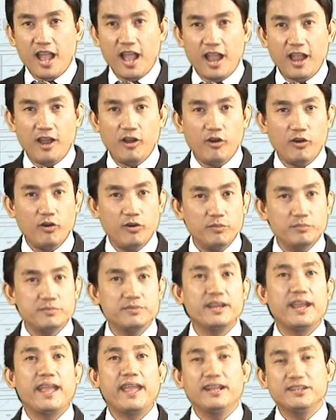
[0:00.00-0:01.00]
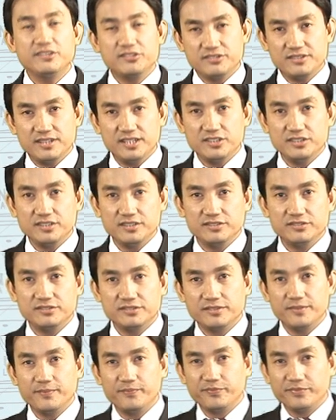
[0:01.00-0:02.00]
I hope the 8
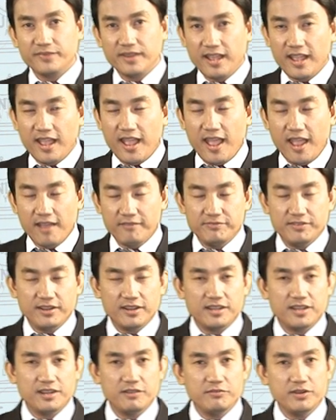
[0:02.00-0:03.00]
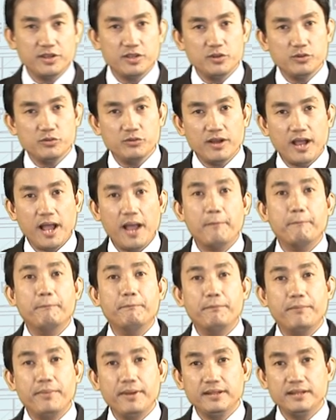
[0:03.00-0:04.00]
sessions have given you a
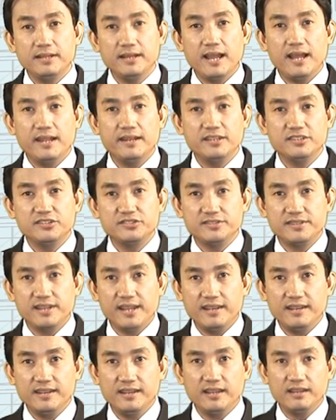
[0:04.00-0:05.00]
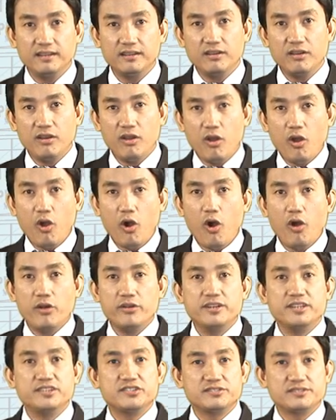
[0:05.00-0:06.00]
better understanding
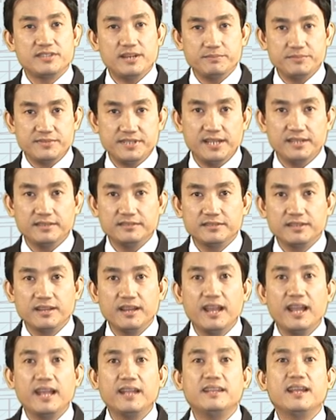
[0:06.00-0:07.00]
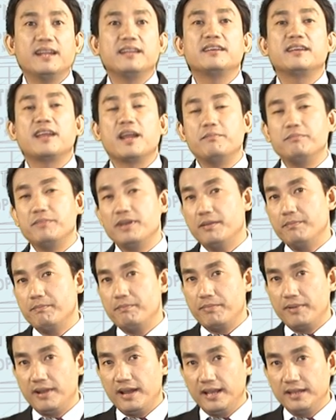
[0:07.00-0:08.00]
on the subject that can be
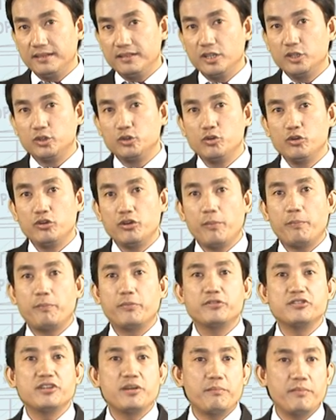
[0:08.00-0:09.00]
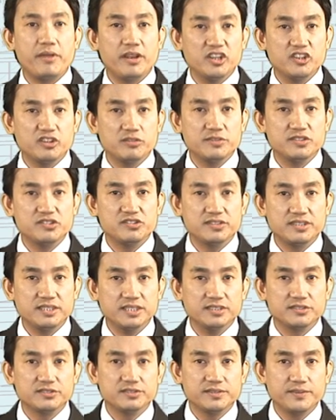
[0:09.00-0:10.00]
applied to your project management
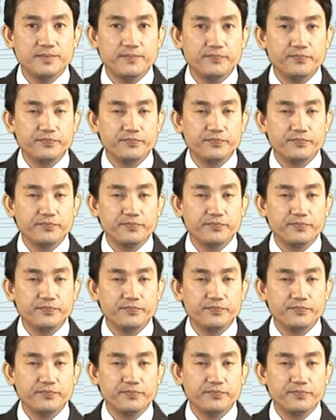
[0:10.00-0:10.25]
skills.